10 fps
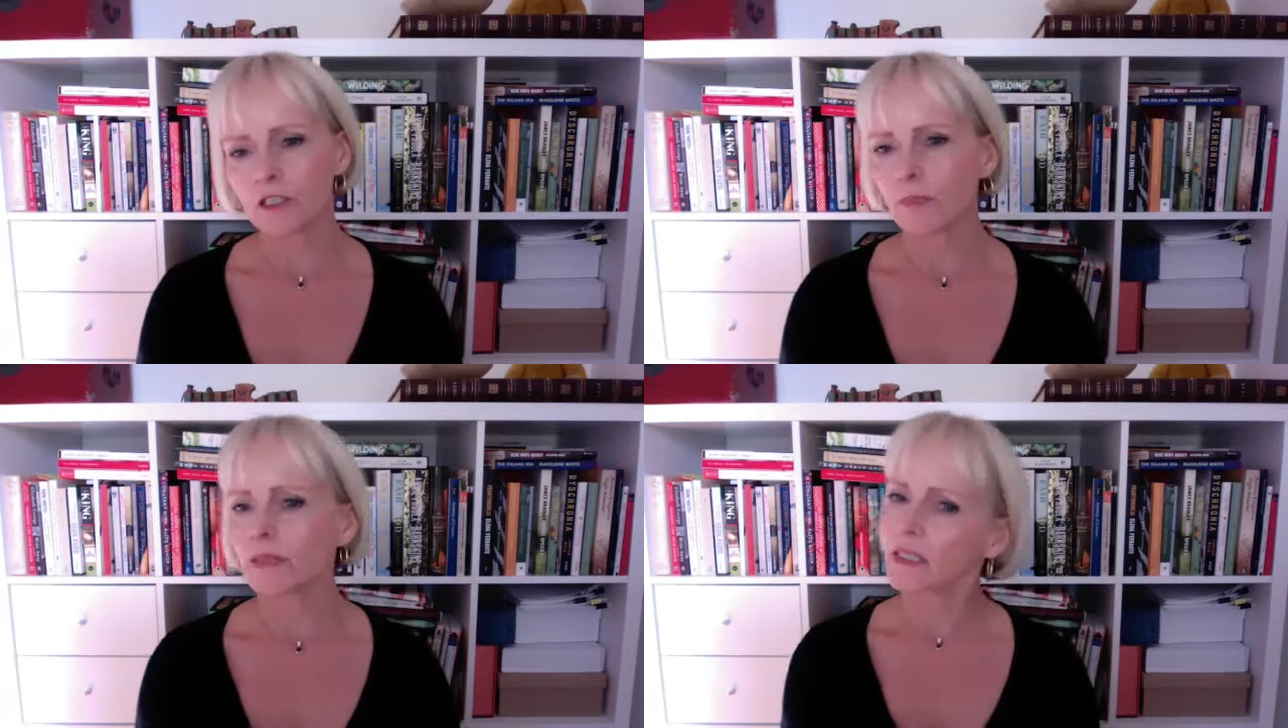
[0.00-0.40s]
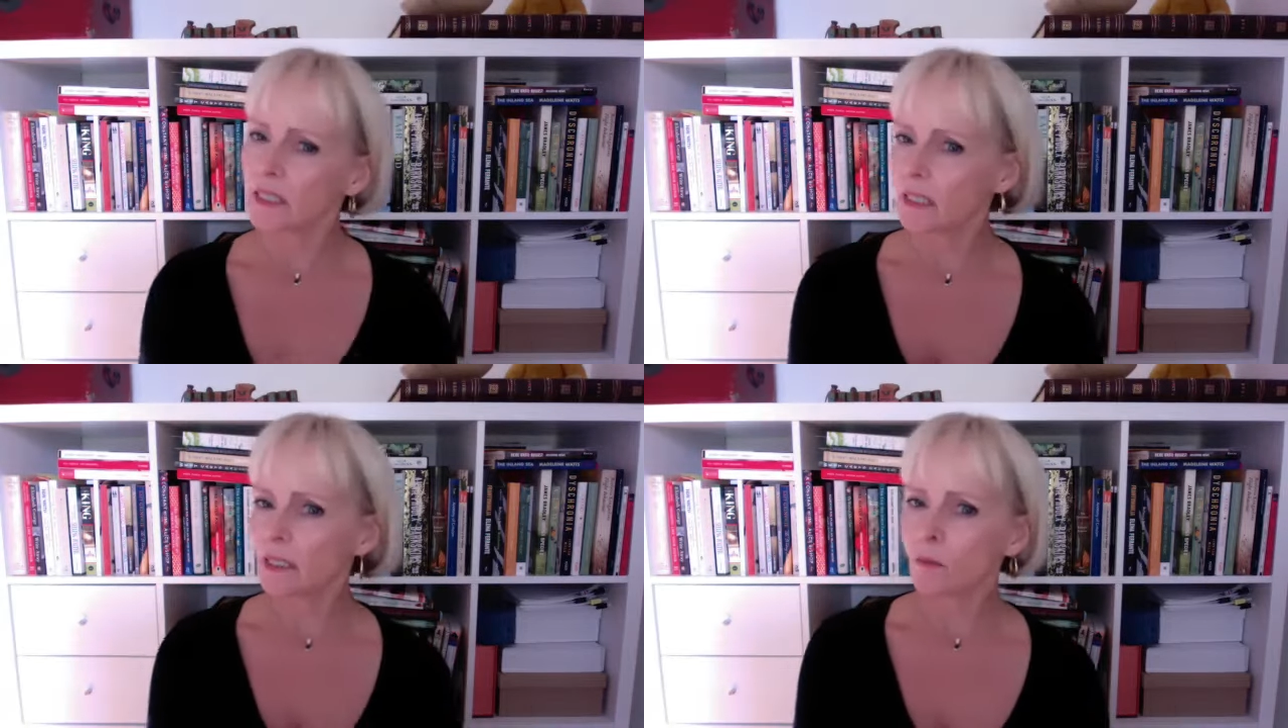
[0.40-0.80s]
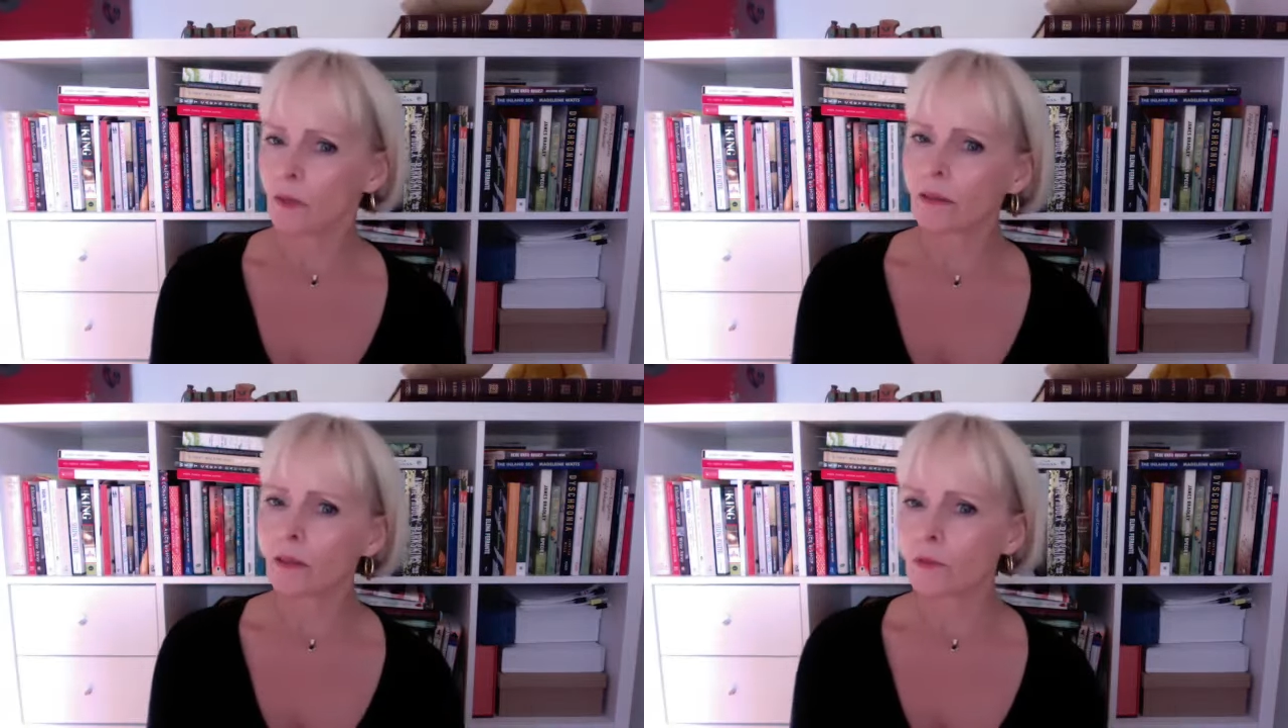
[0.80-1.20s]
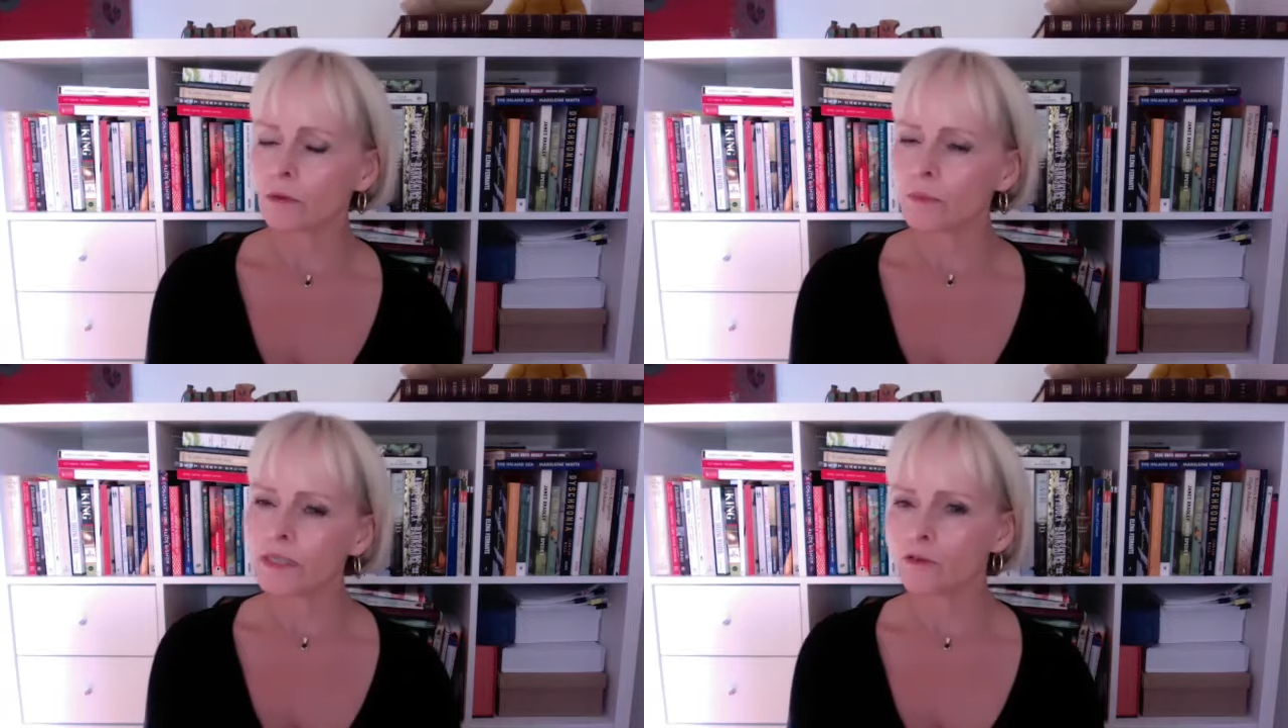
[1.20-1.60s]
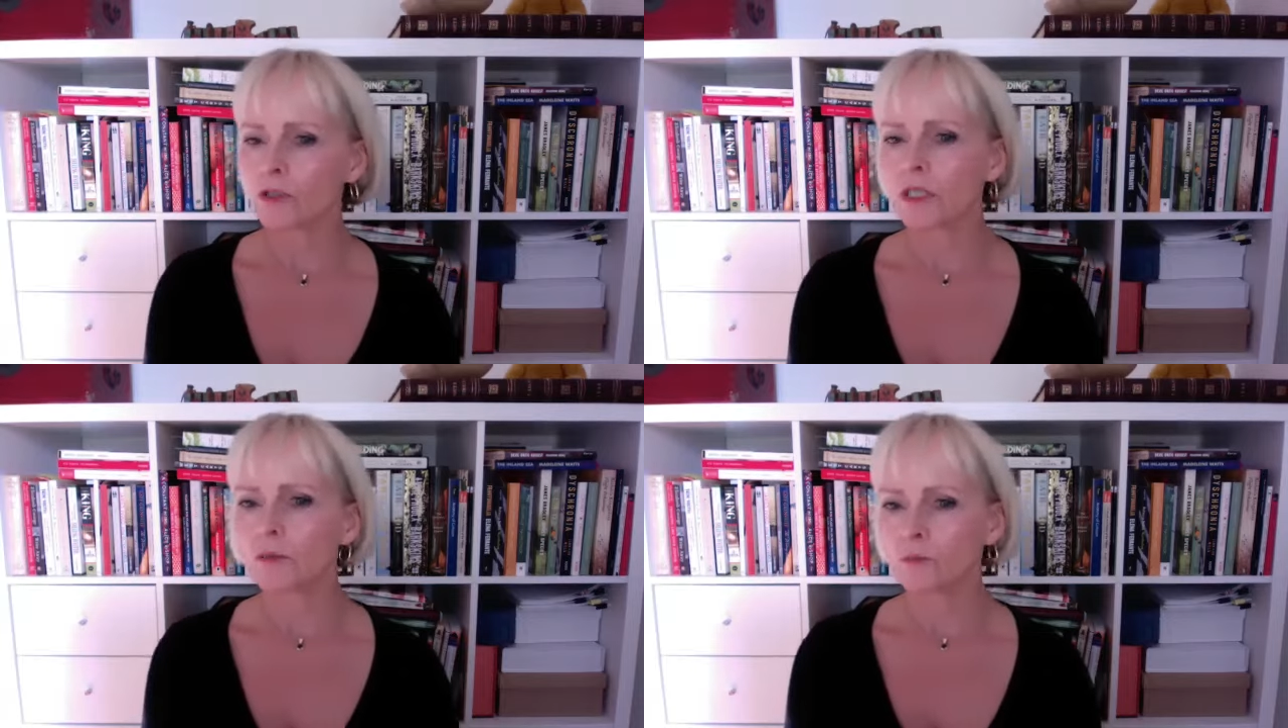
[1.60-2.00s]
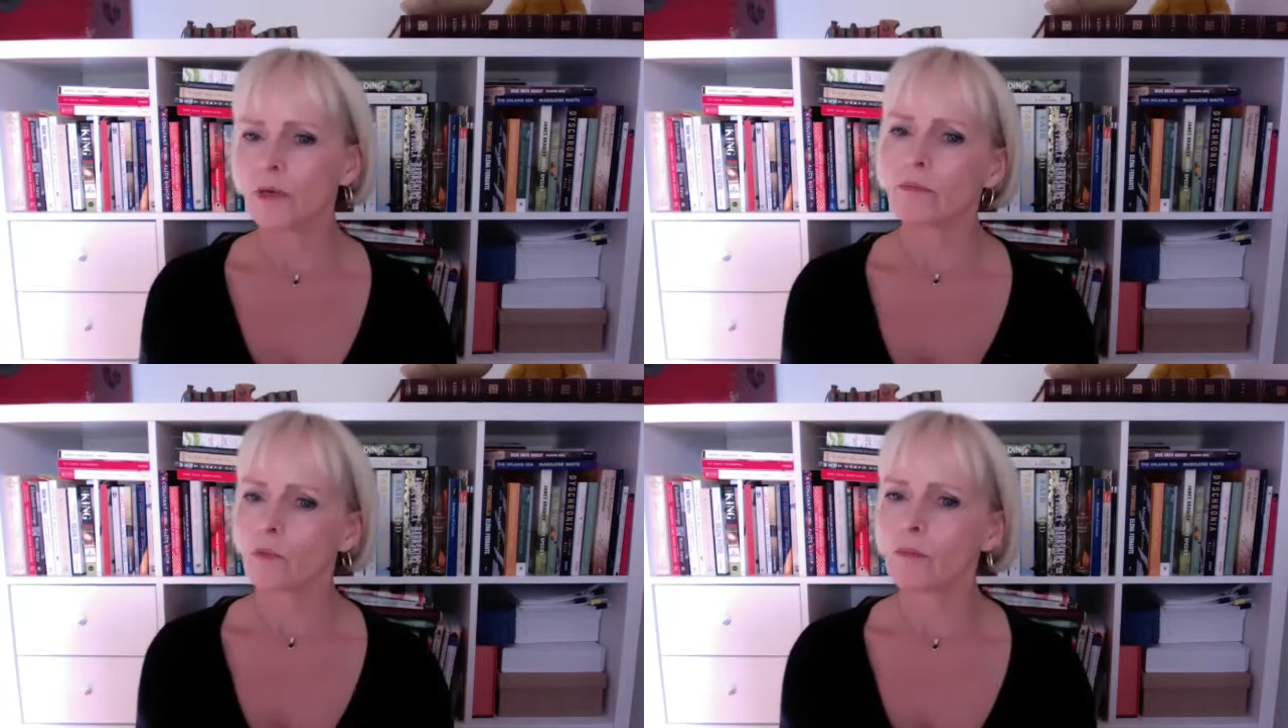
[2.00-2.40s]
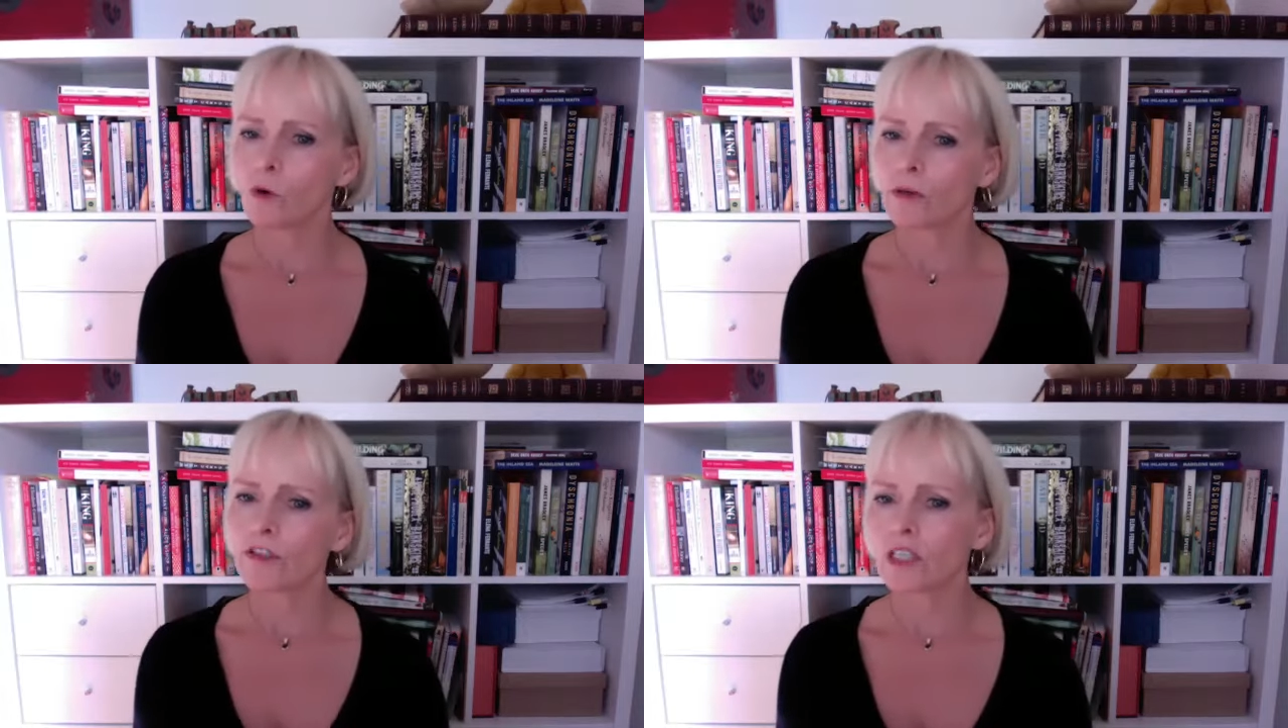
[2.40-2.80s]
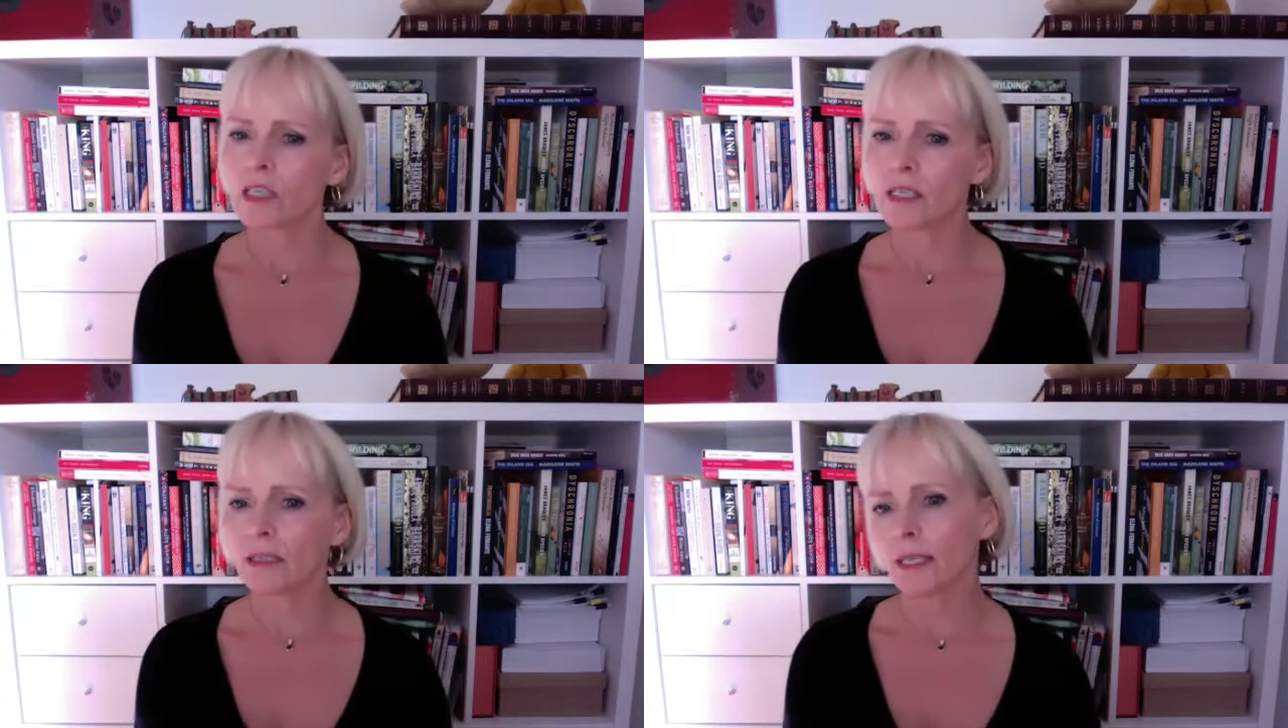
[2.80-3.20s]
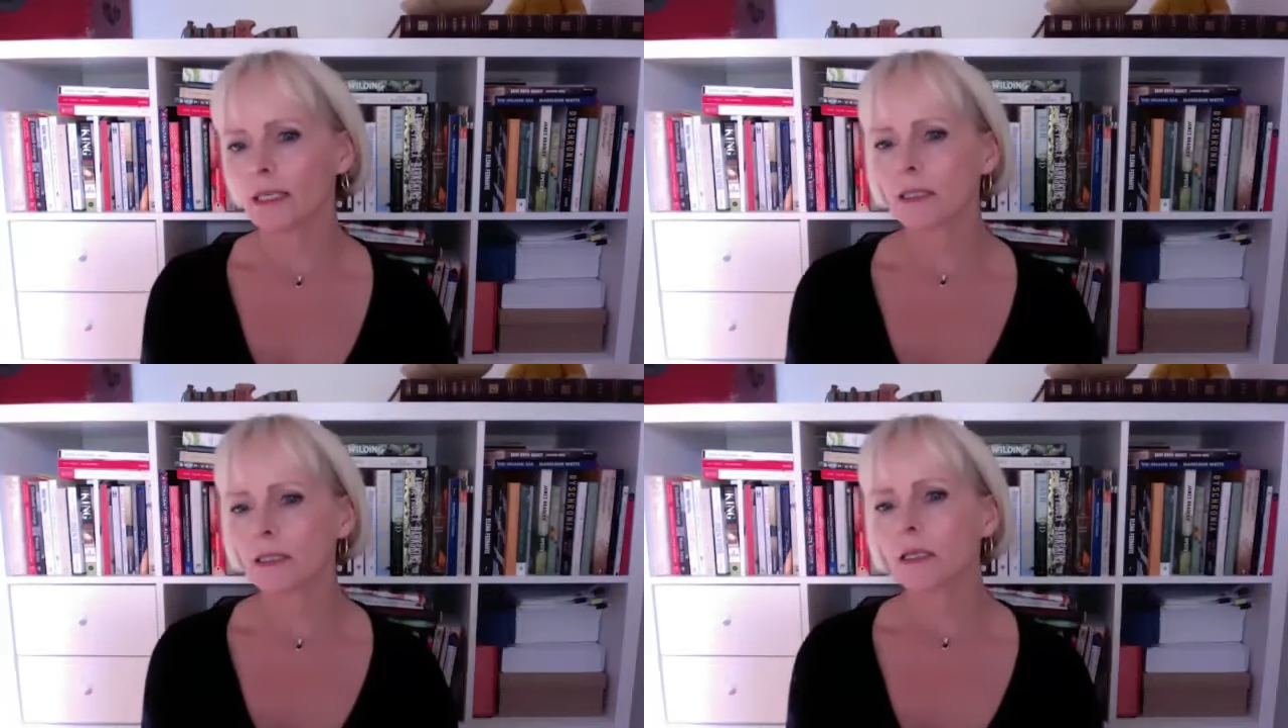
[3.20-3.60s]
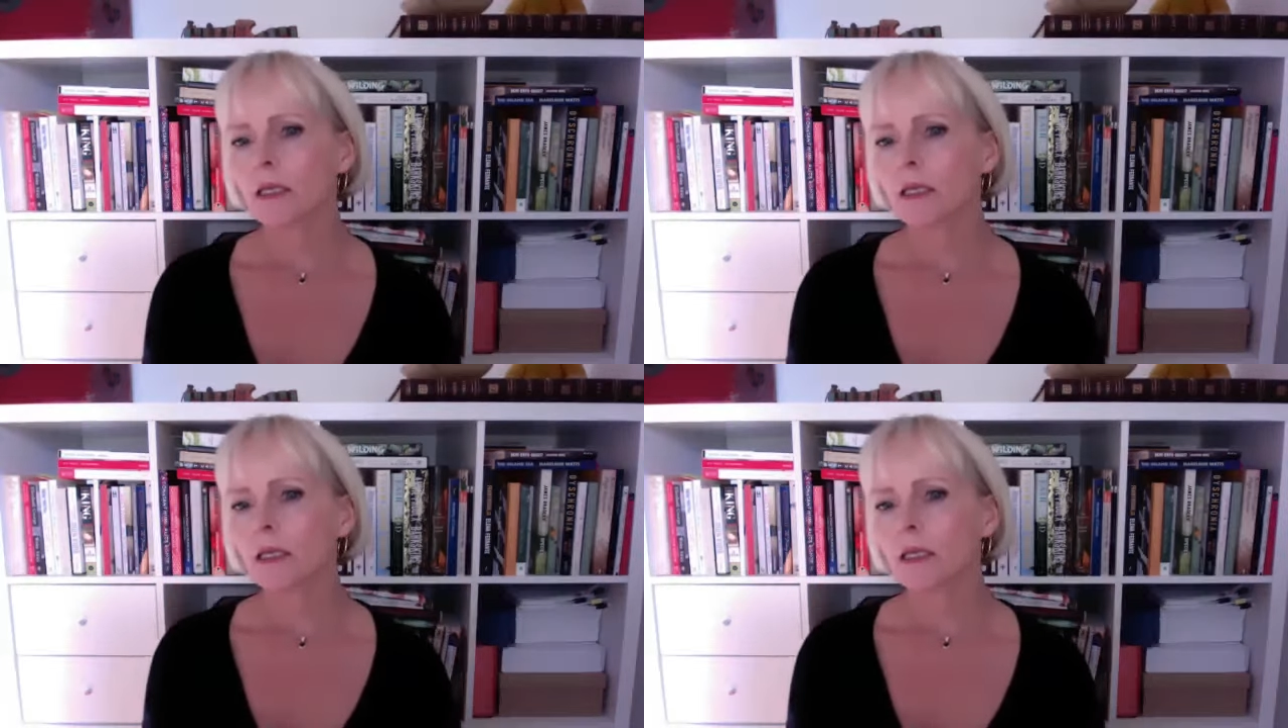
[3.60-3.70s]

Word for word: but this is the one that we'll be interested. We're, we're more interested in this.